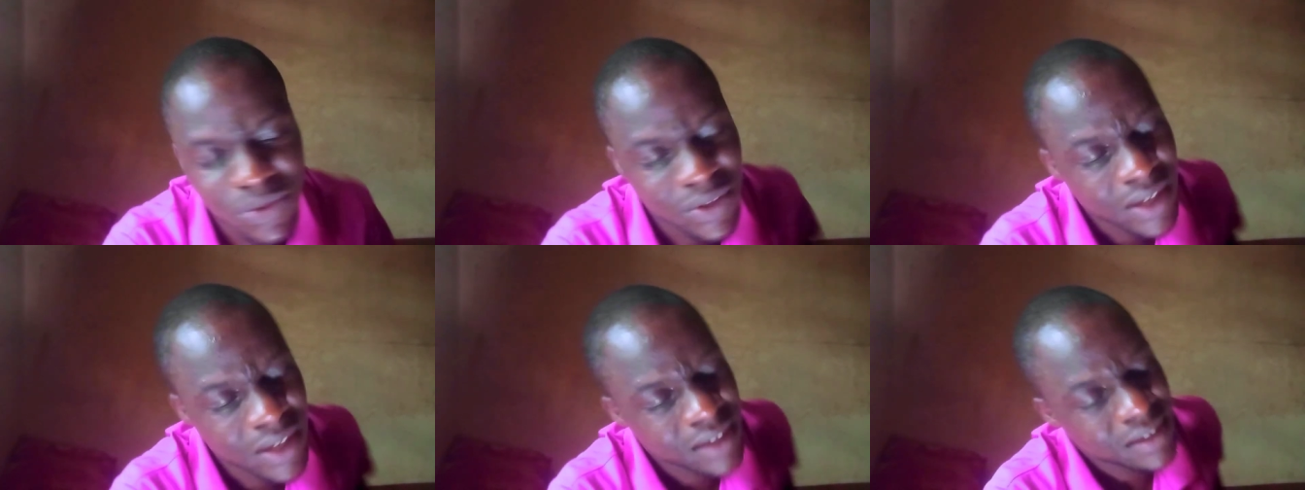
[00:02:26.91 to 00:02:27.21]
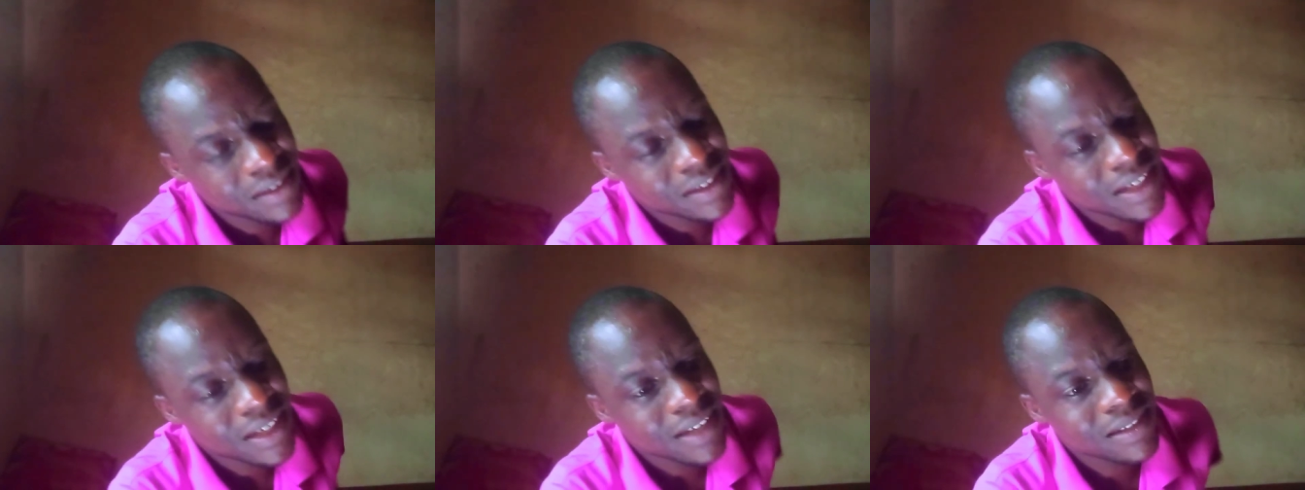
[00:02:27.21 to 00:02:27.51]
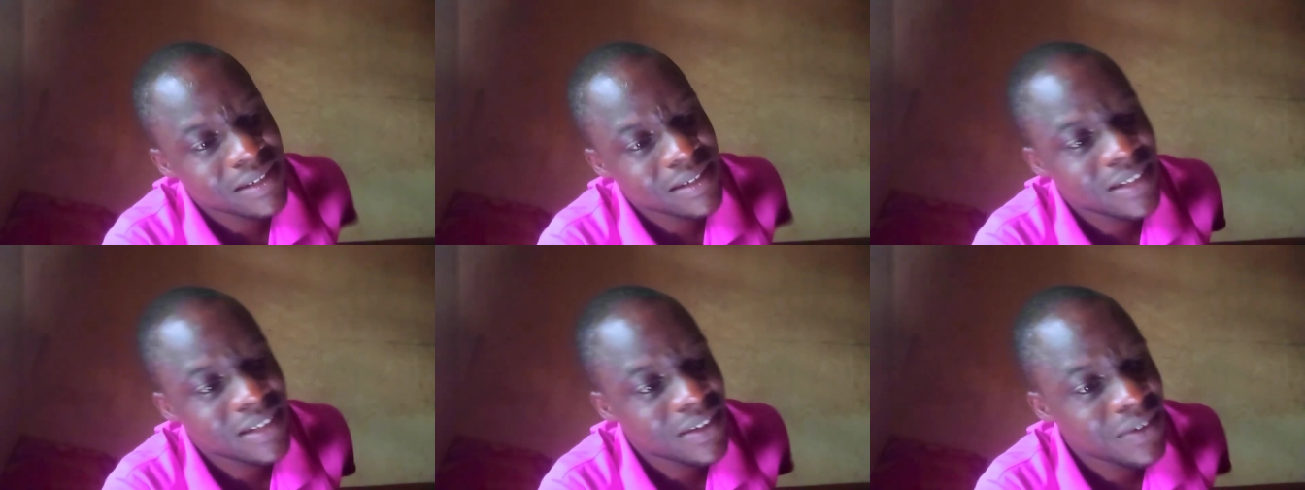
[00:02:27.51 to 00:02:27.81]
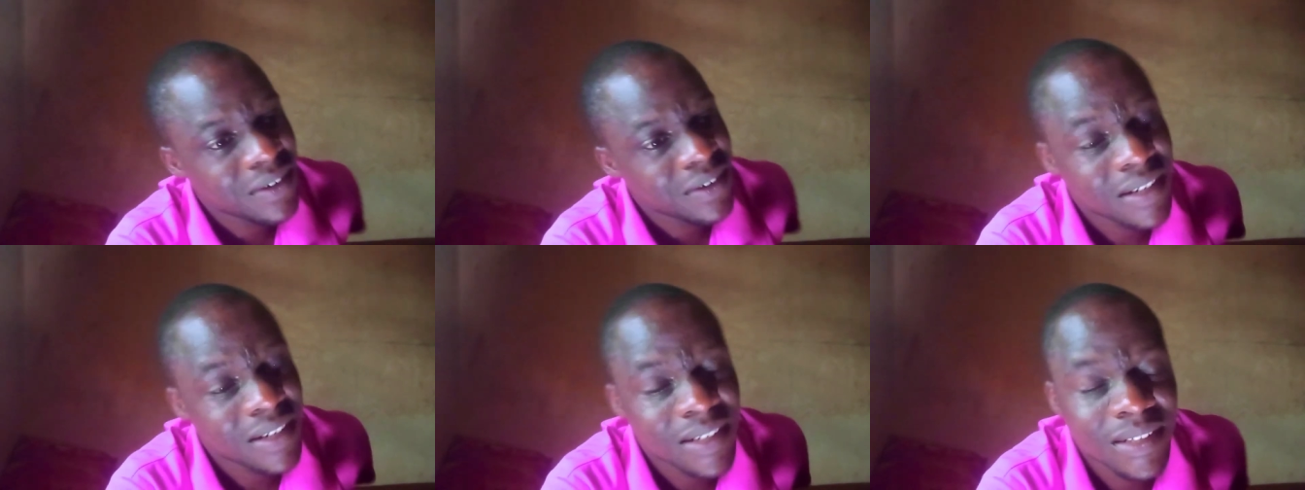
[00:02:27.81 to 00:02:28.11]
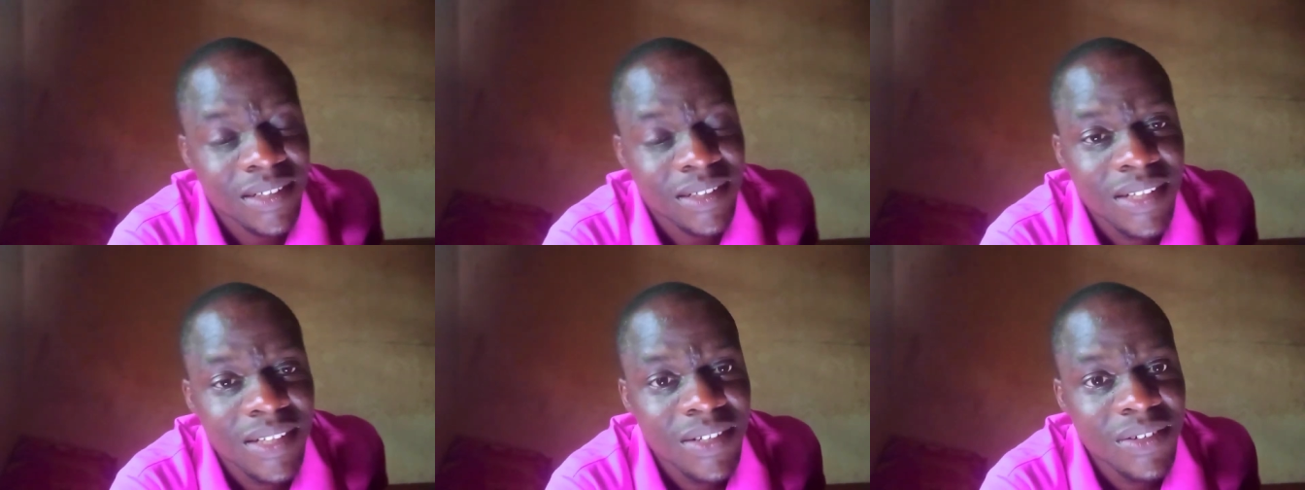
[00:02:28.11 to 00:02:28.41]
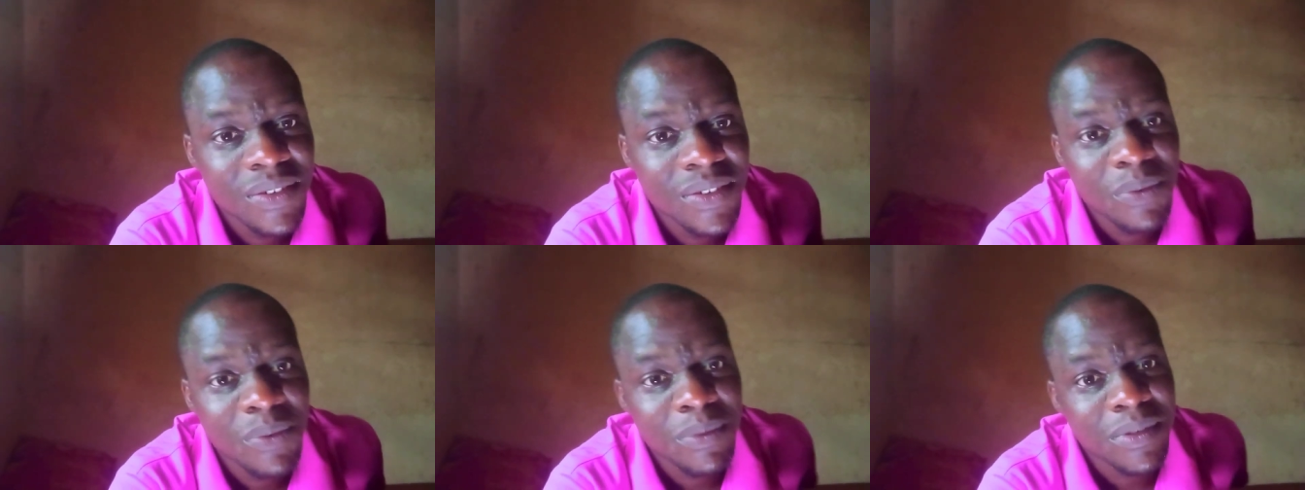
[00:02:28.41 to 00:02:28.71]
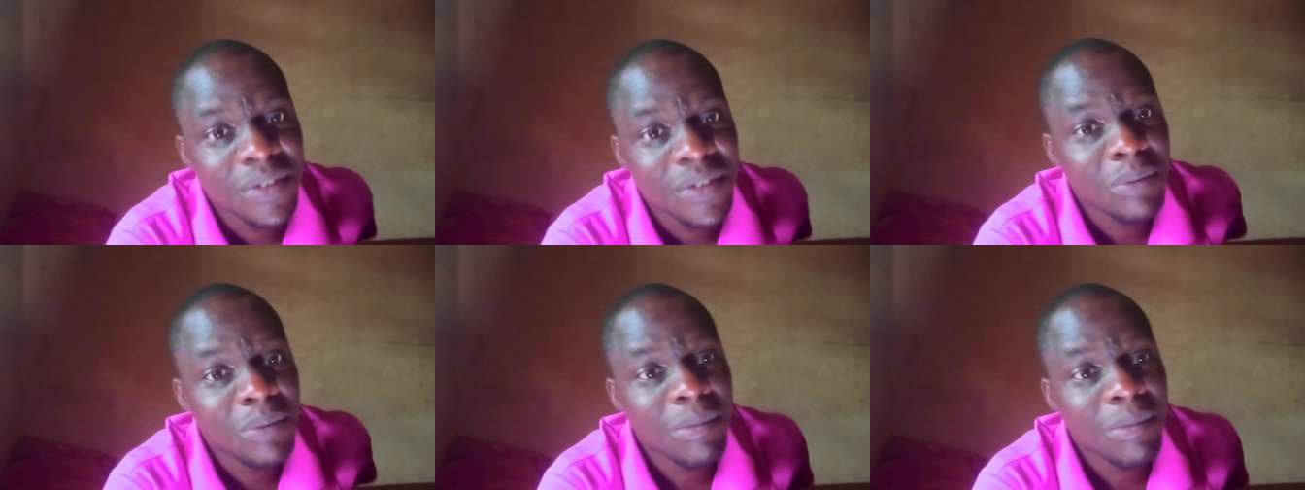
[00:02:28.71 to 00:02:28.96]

So as it stands now, with the